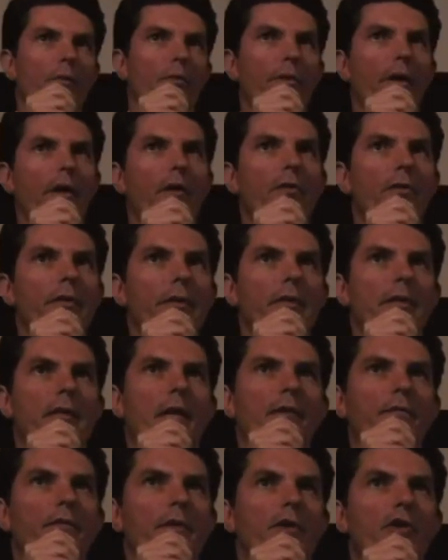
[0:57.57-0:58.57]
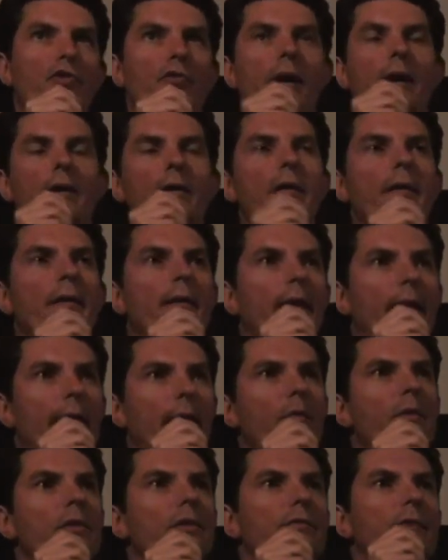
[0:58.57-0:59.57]
Though the stuff is shrouded in the
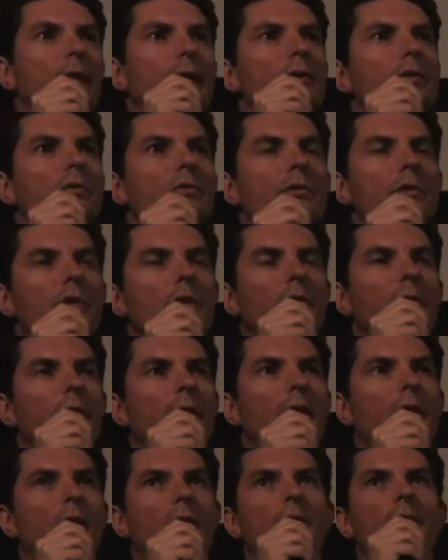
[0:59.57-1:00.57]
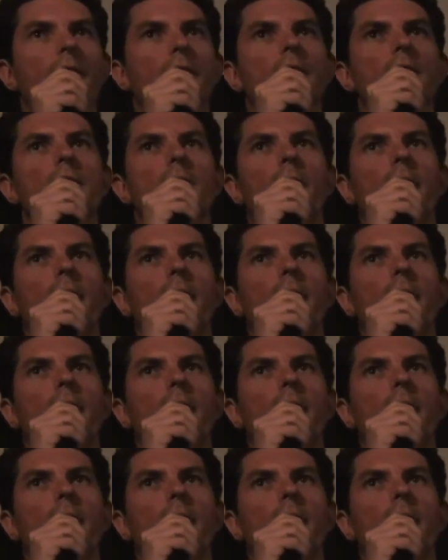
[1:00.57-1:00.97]
language of national security, a lot of it is